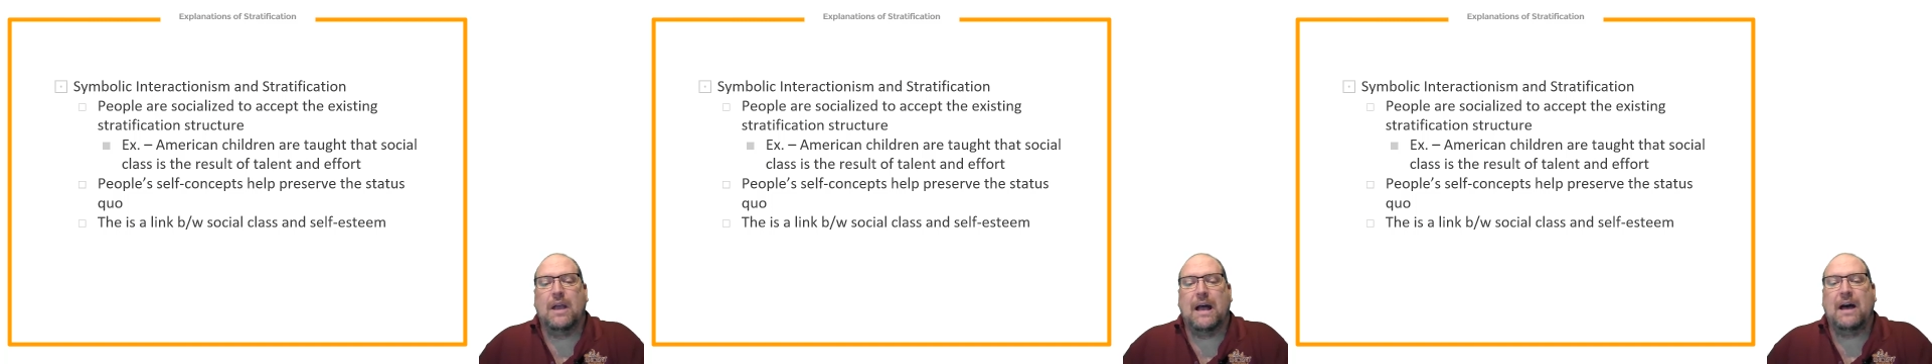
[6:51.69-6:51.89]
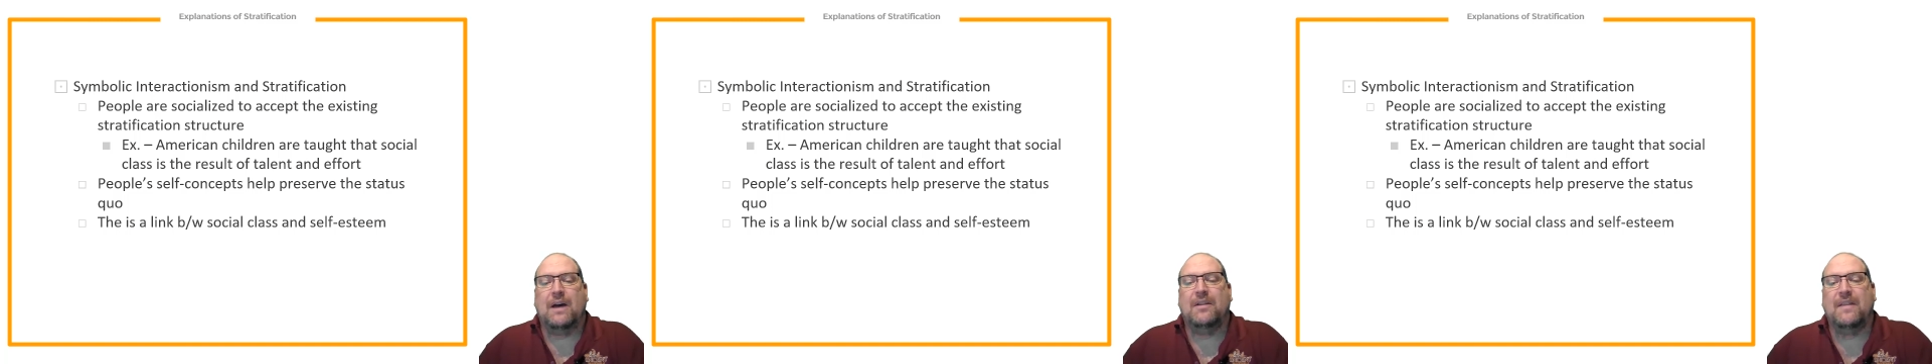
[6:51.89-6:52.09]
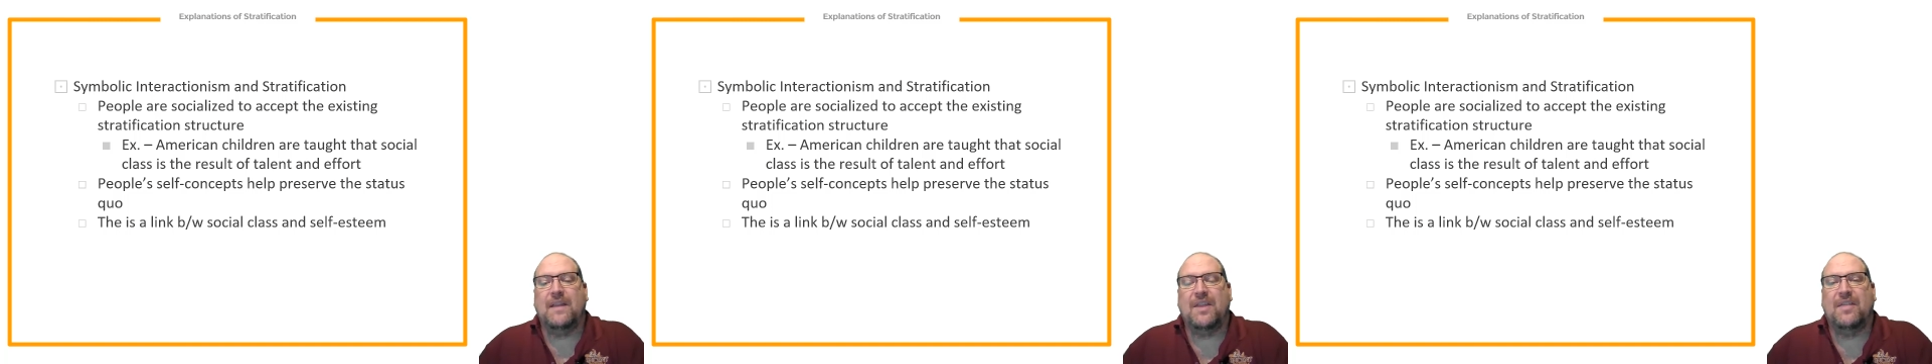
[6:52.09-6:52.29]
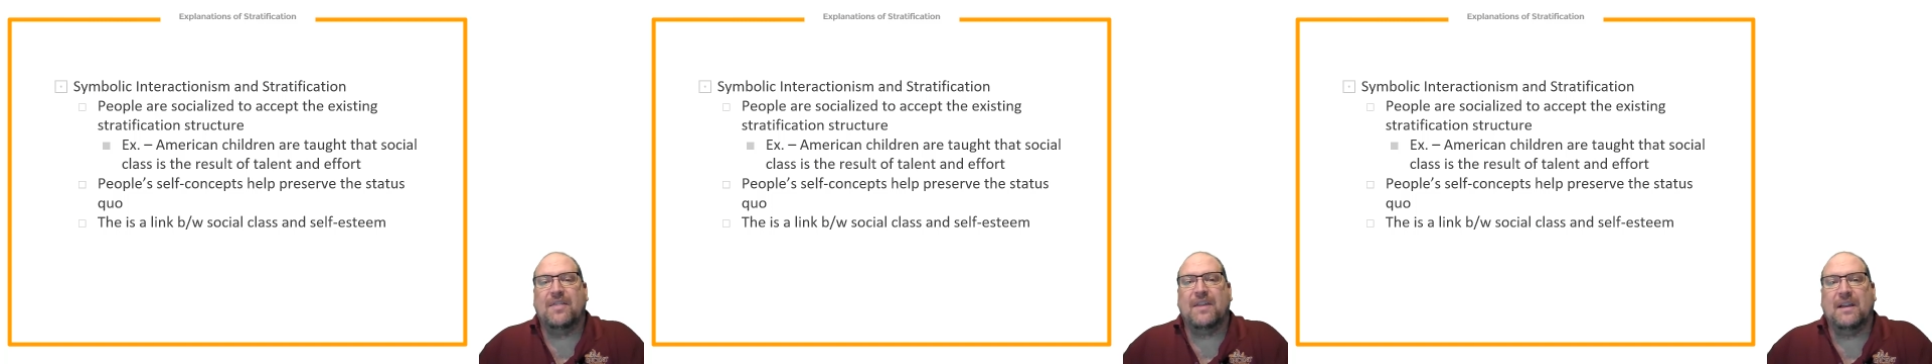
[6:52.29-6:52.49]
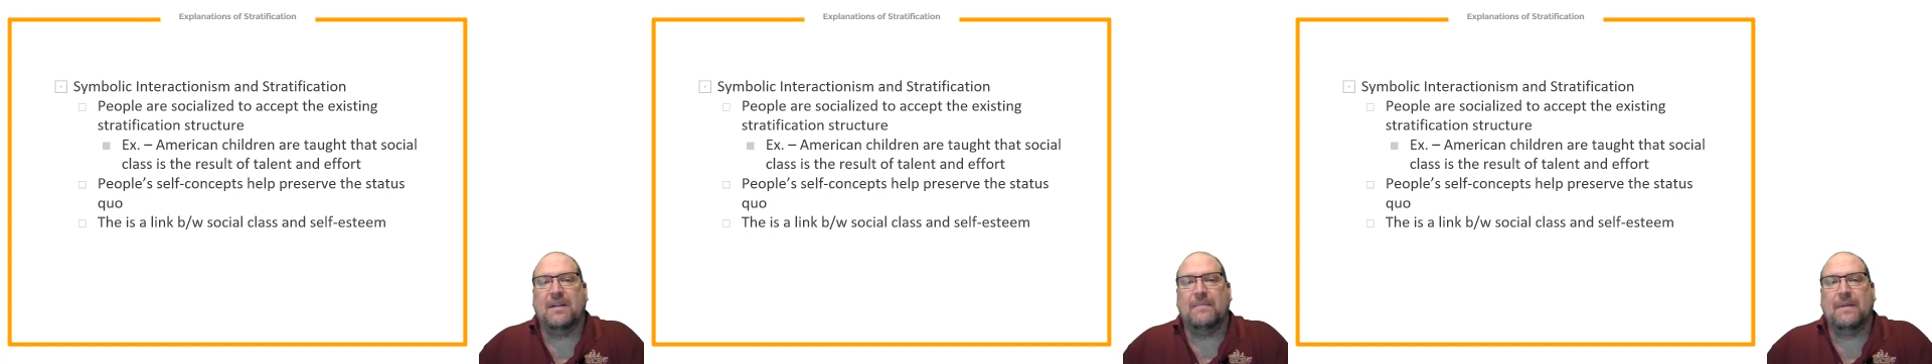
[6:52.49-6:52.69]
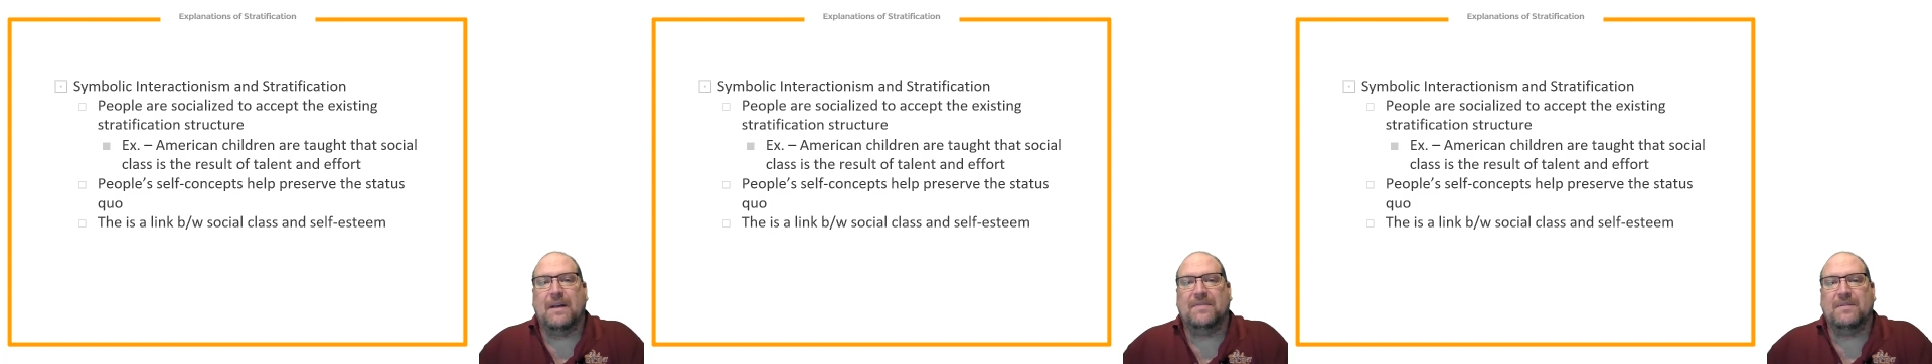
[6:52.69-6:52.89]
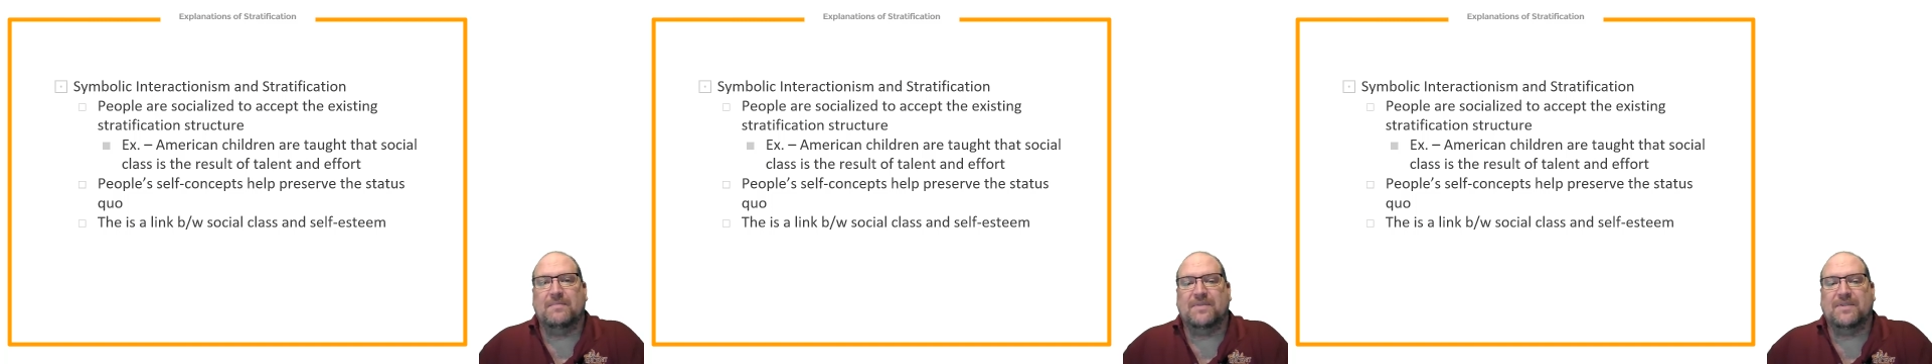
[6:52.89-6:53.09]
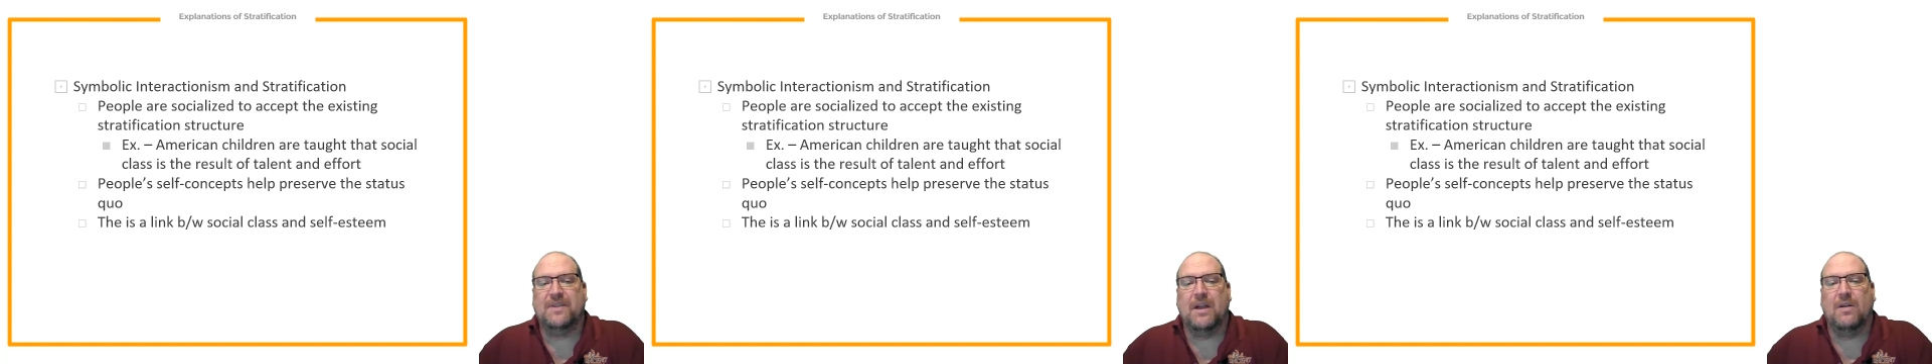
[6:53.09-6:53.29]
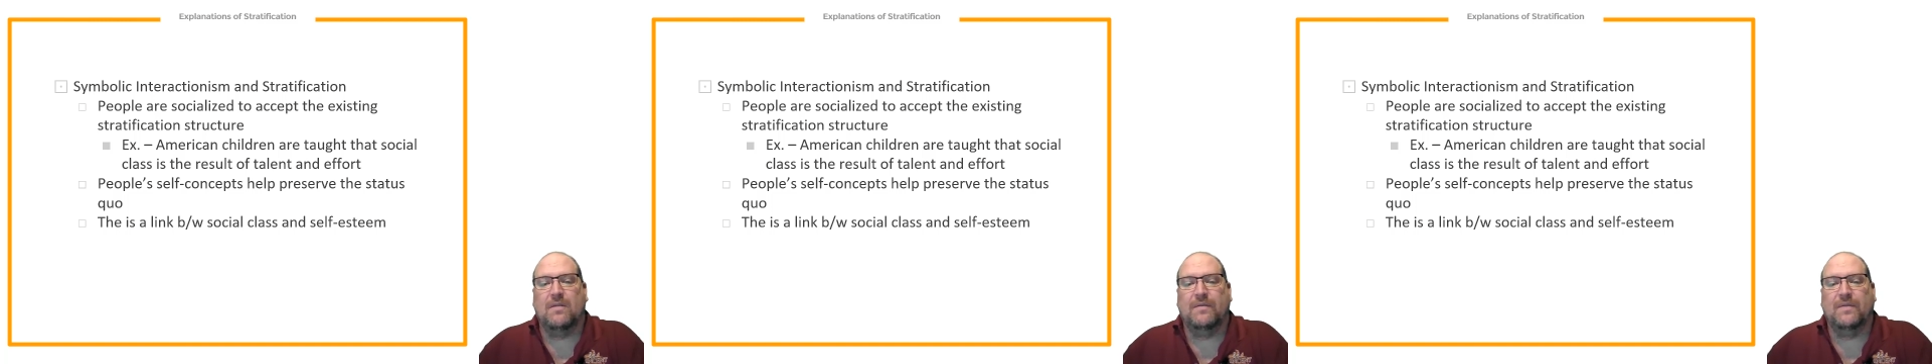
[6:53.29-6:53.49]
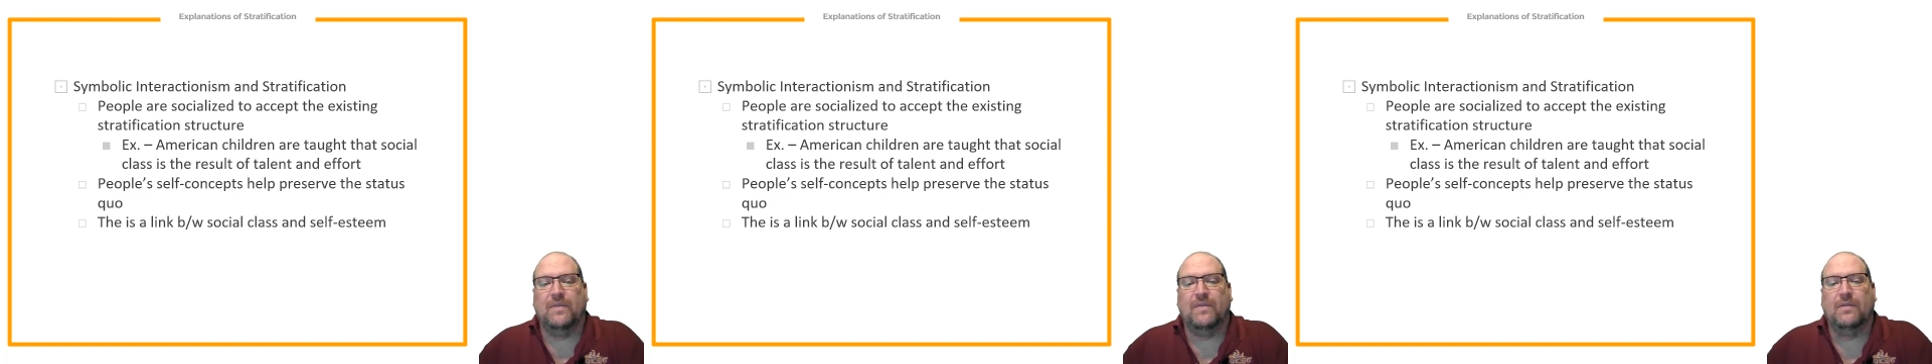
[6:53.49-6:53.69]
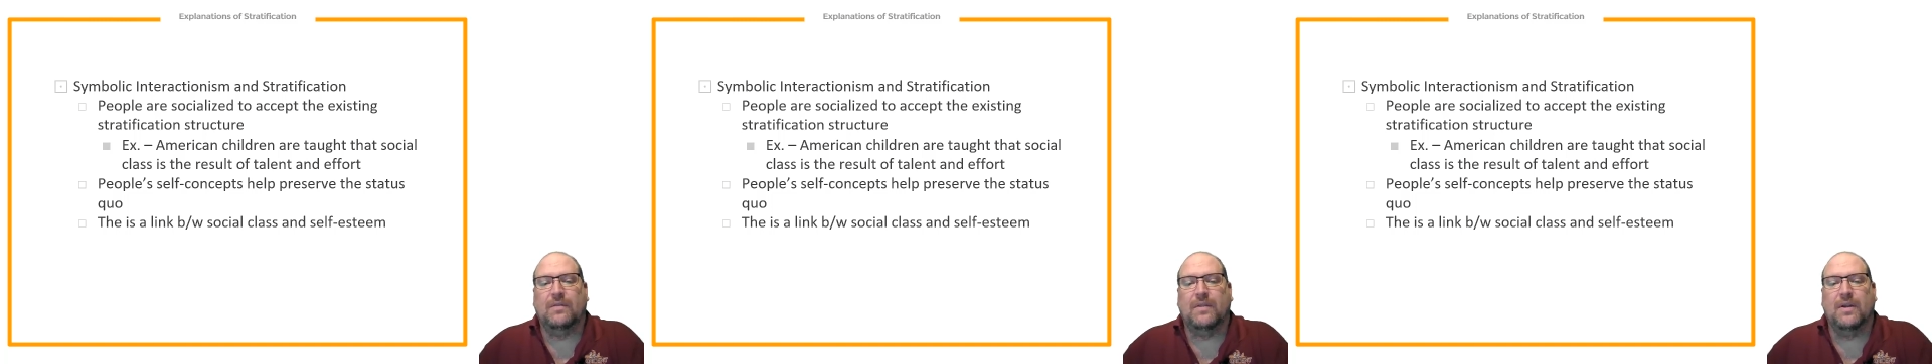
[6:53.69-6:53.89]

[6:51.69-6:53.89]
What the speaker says: How do they think about themselves,